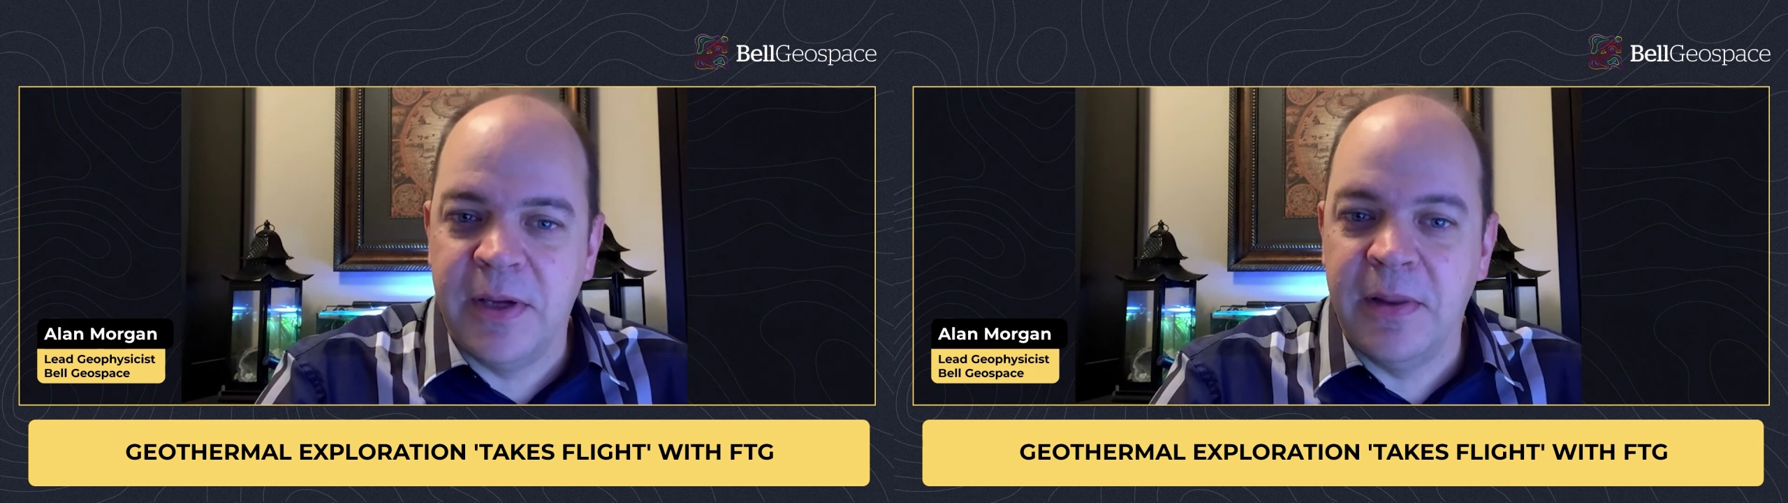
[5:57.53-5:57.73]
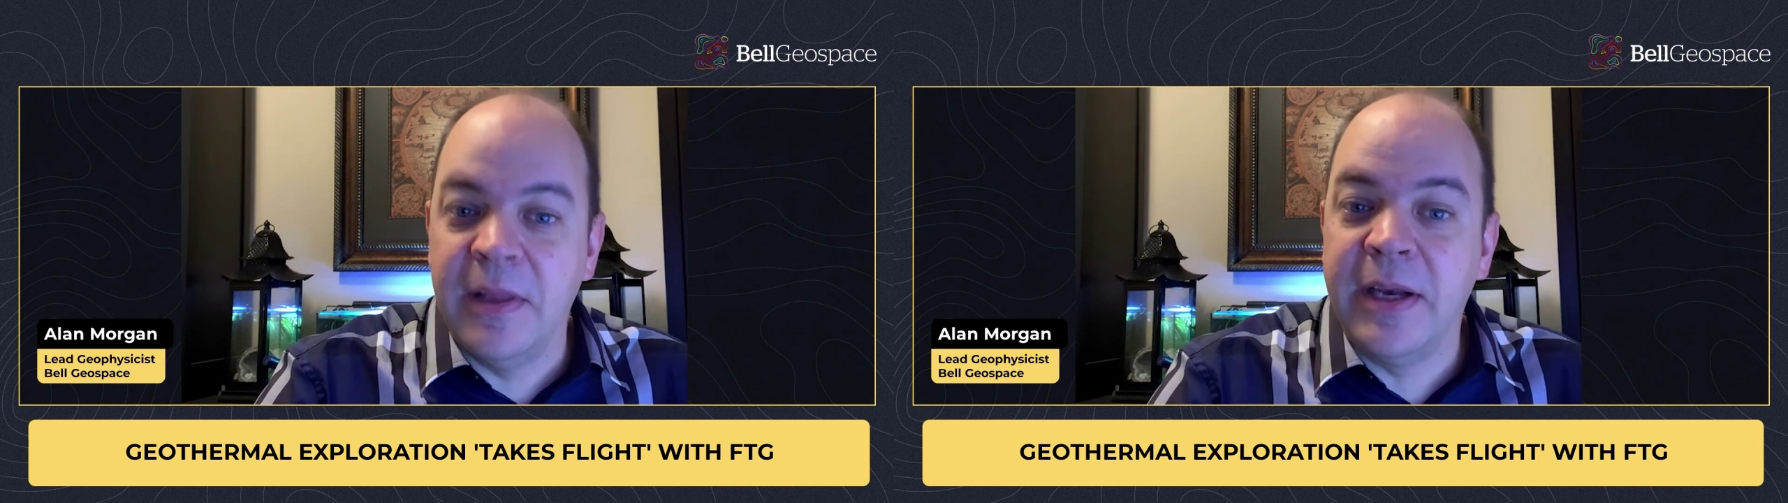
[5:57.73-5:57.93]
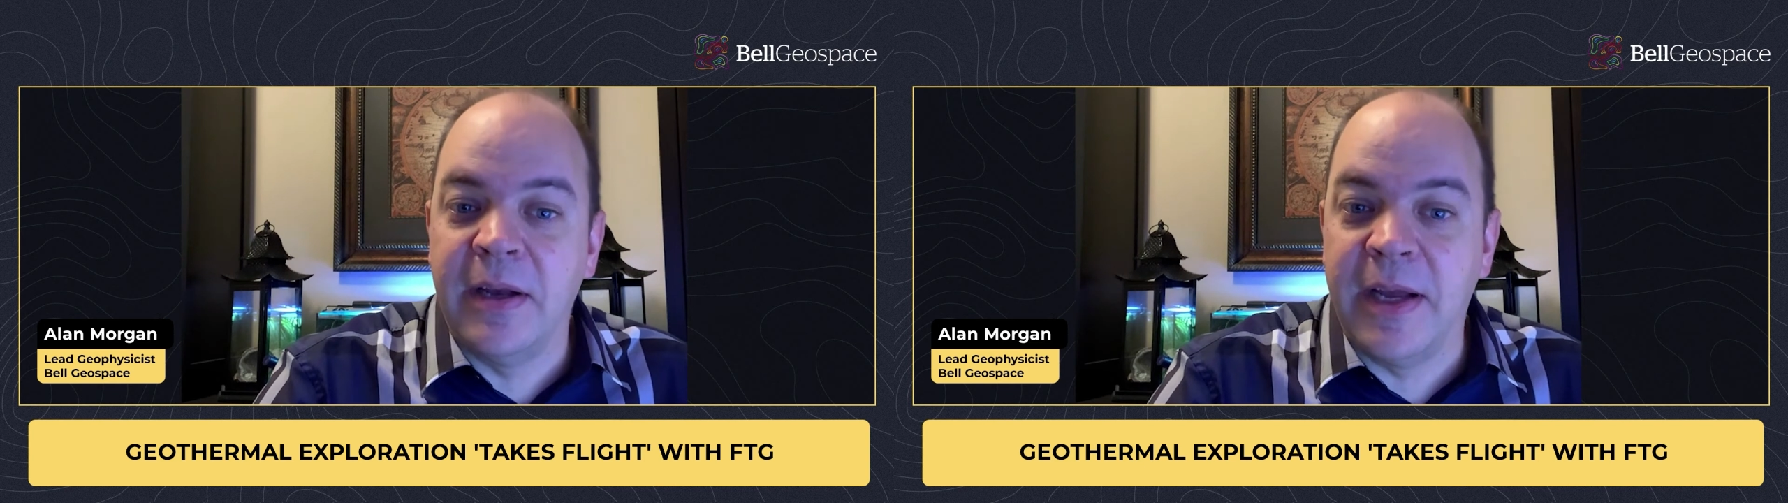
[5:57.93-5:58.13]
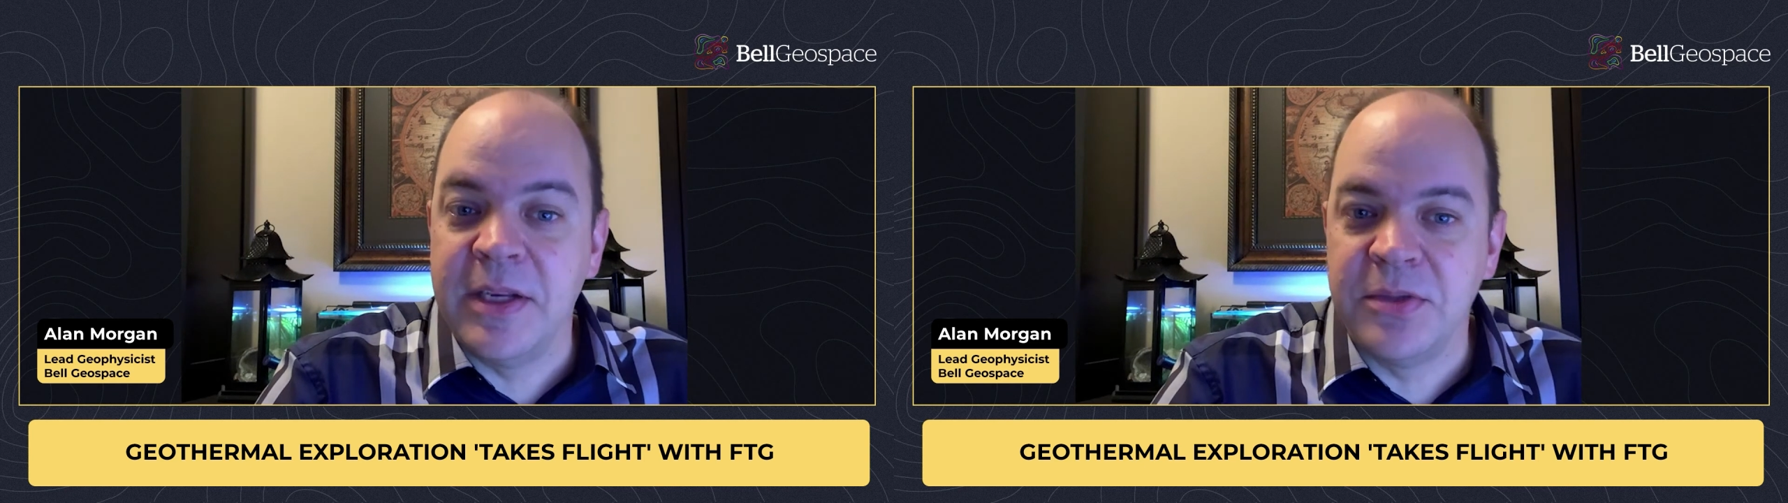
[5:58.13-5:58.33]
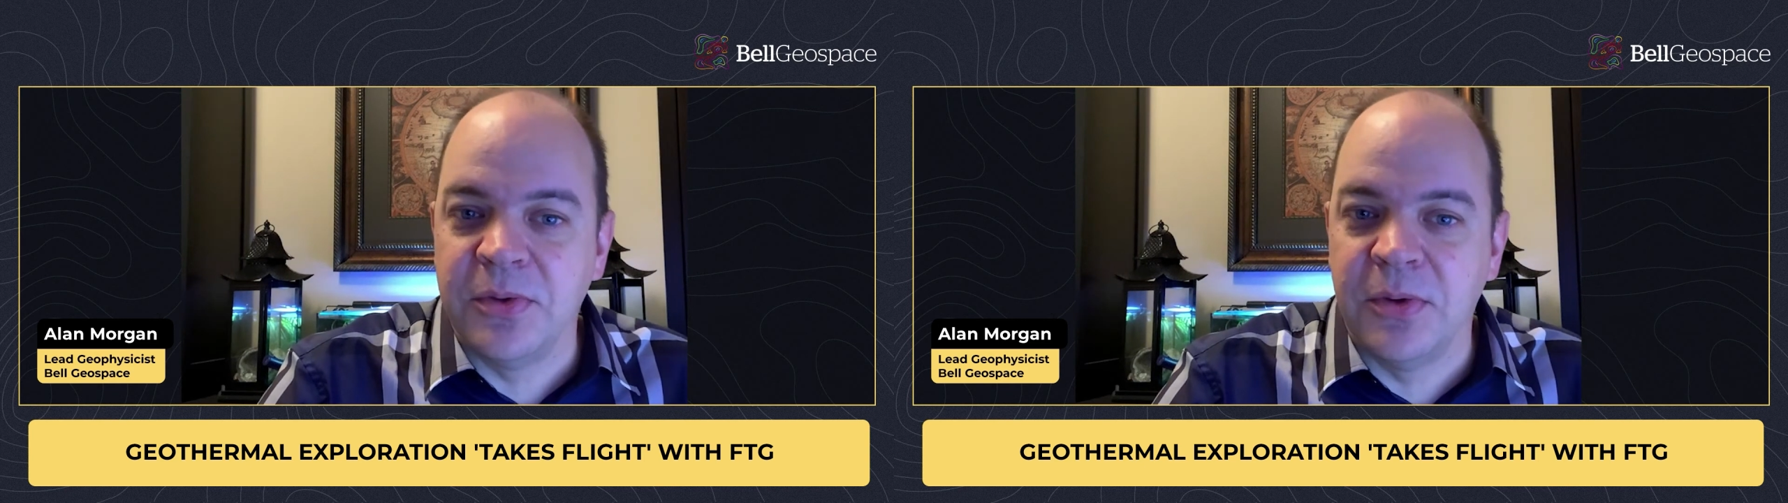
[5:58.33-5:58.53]
lignite
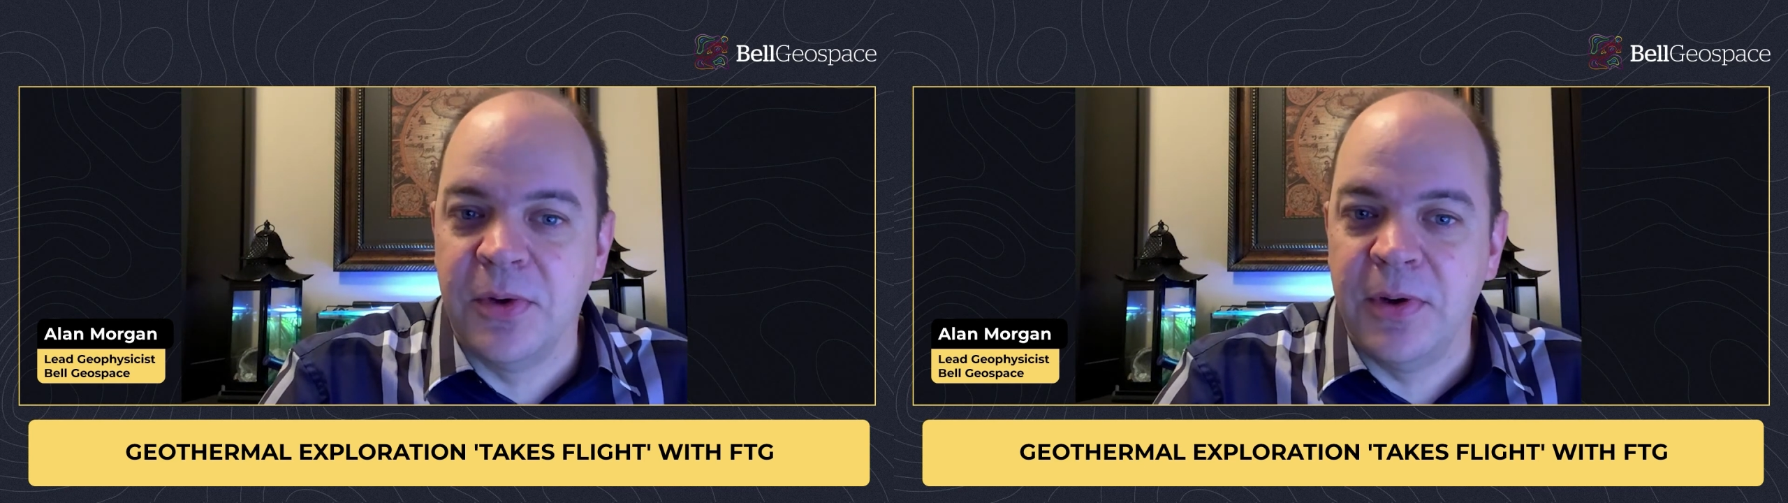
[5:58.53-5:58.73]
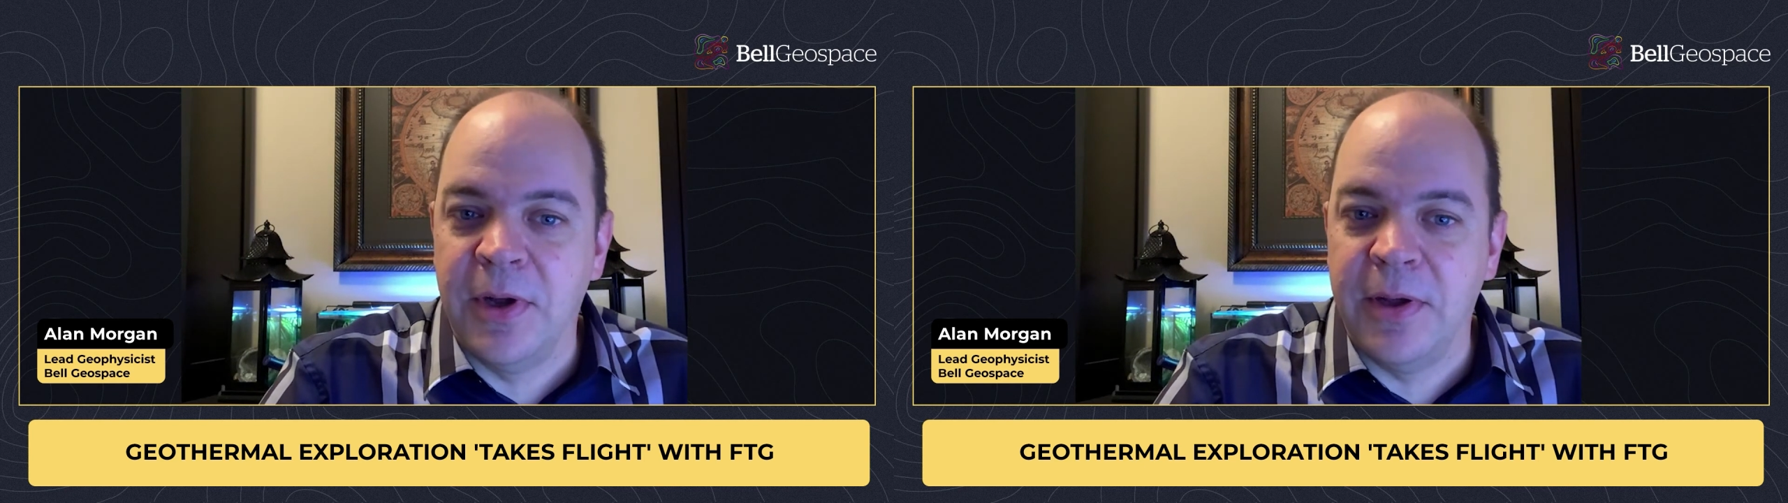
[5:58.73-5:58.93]
or